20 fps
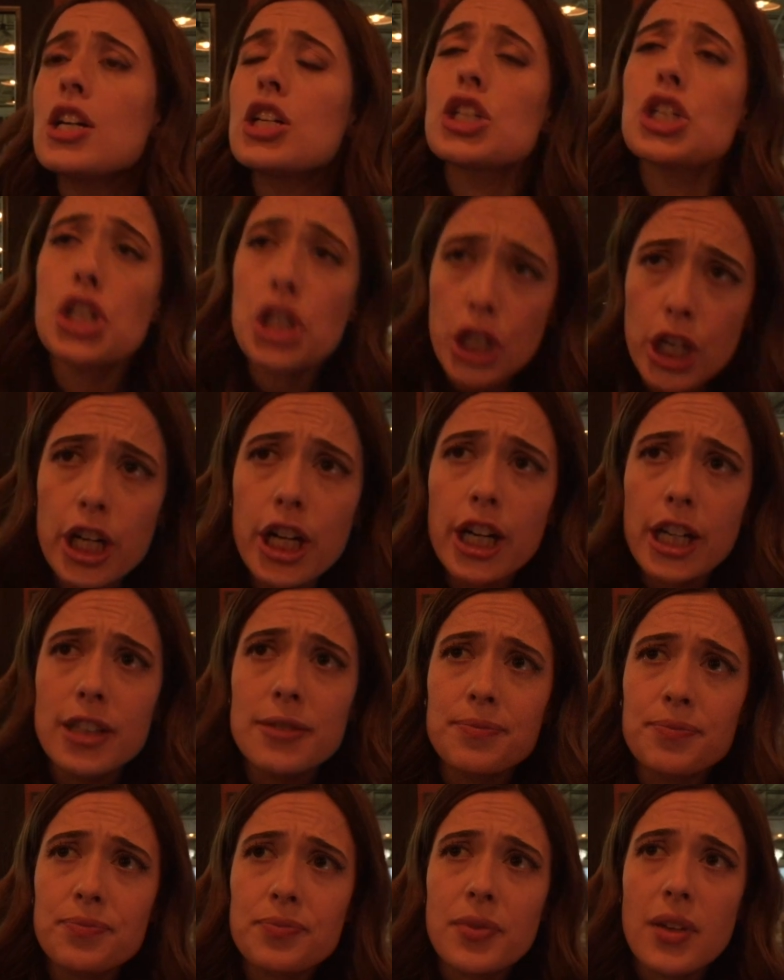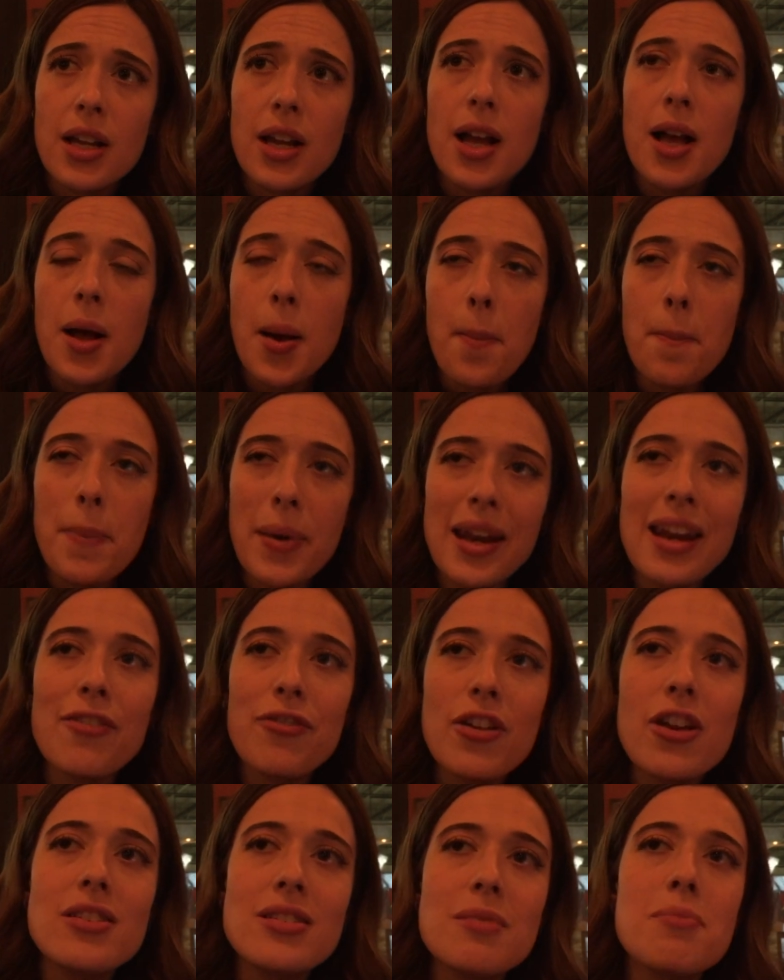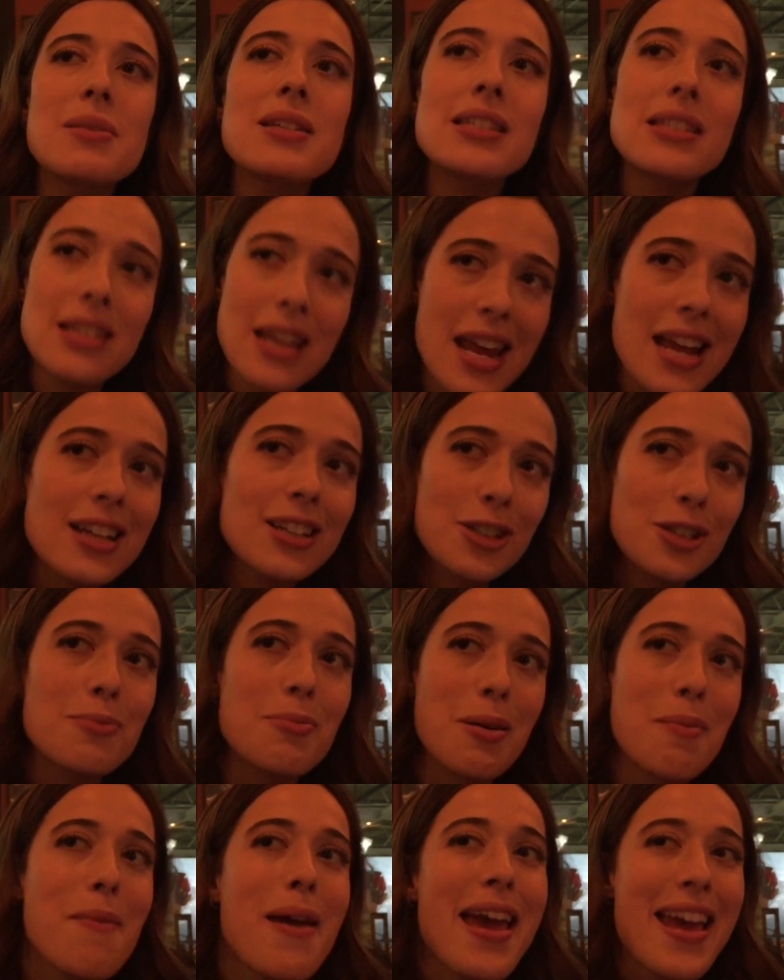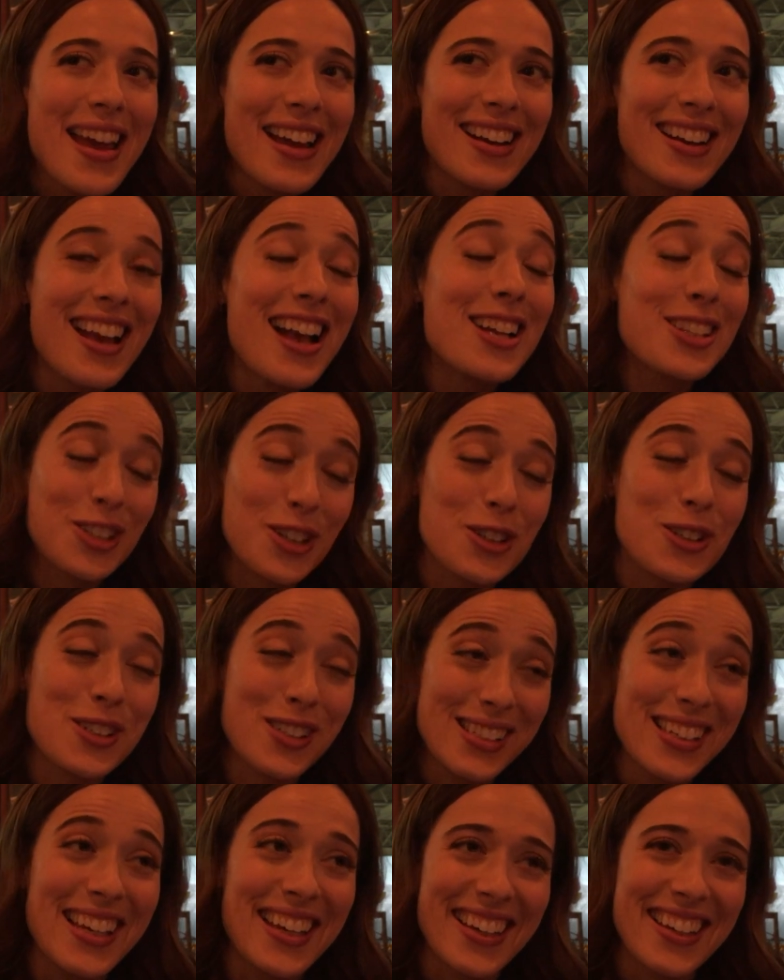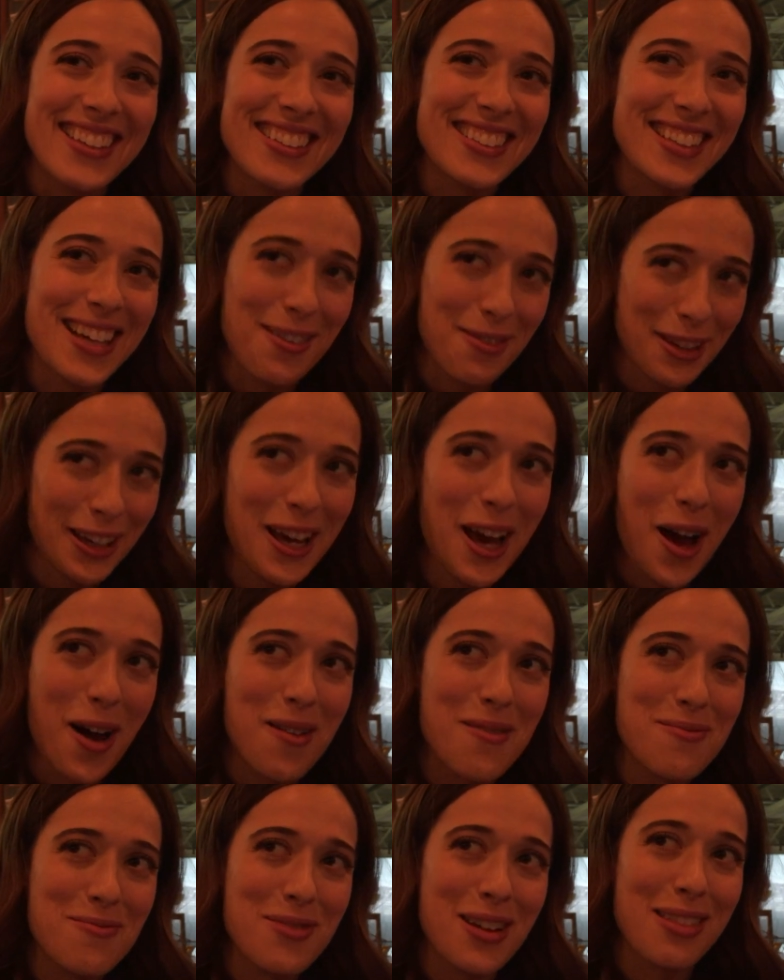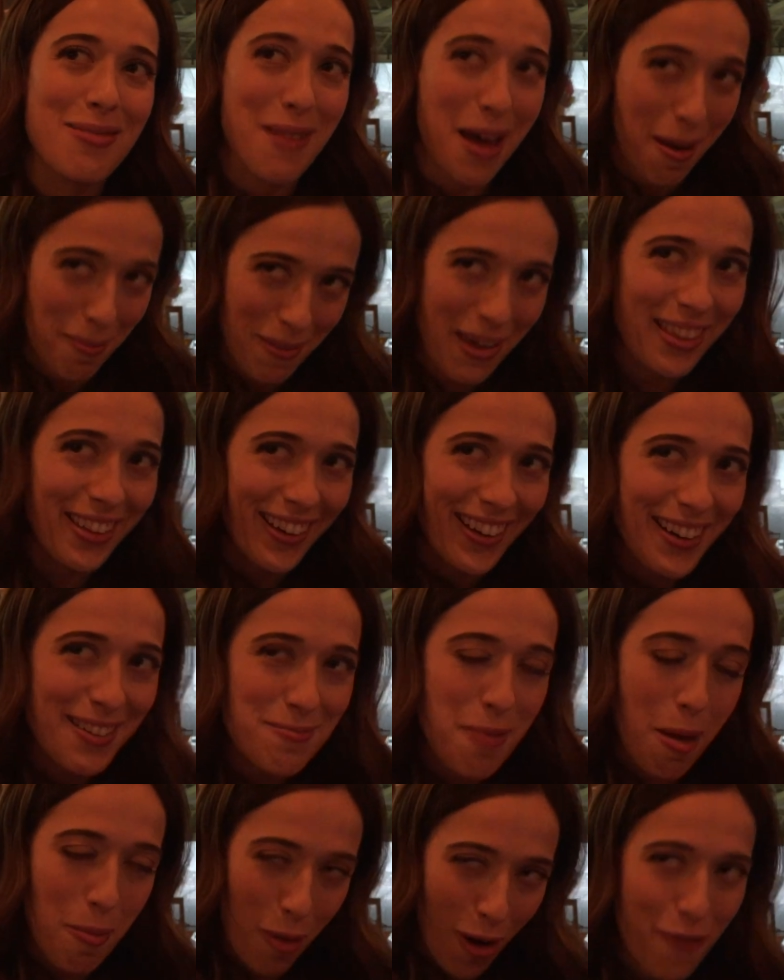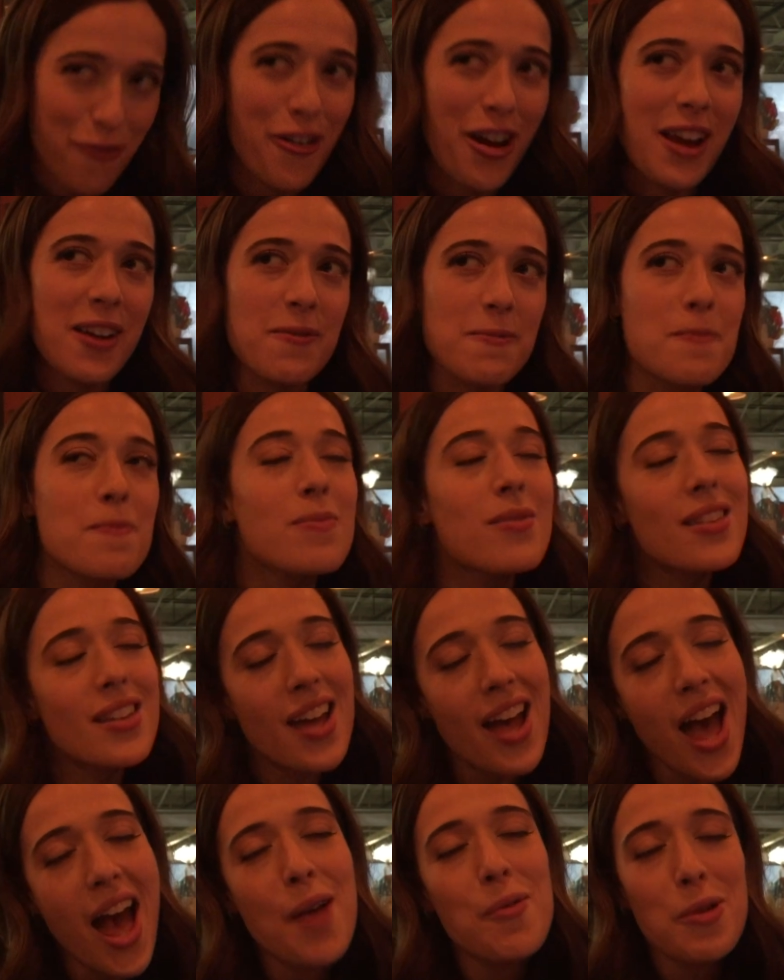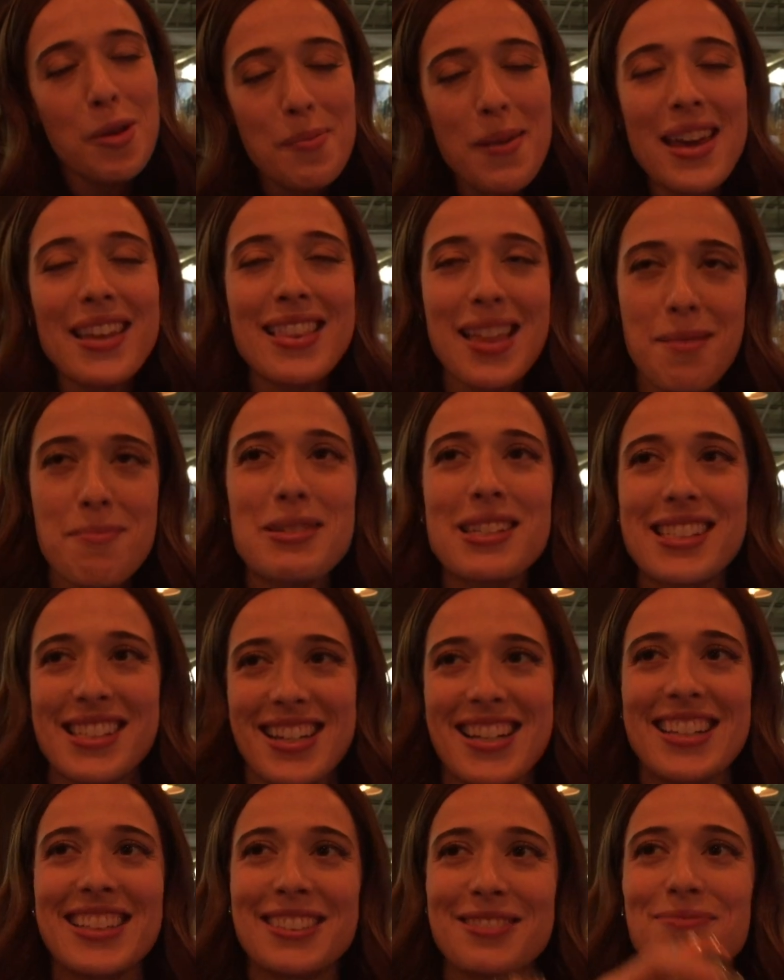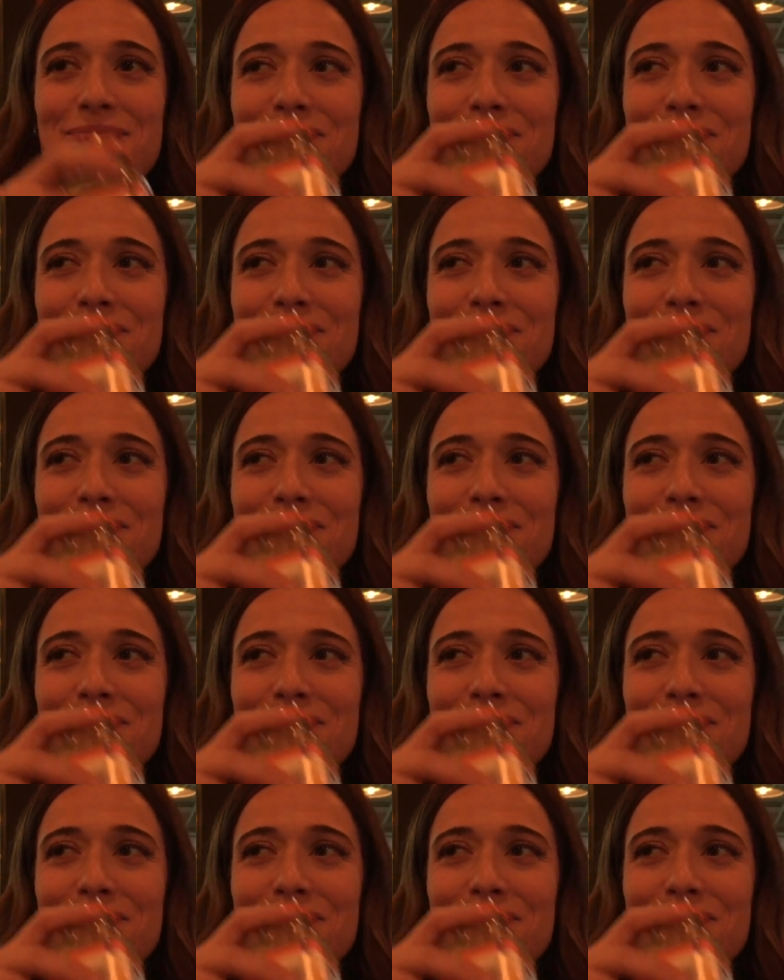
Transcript: And sure. But if there's a mistake to be made, as you'll see coming up with Matt Miller, my boyfriend, I will make that mistake.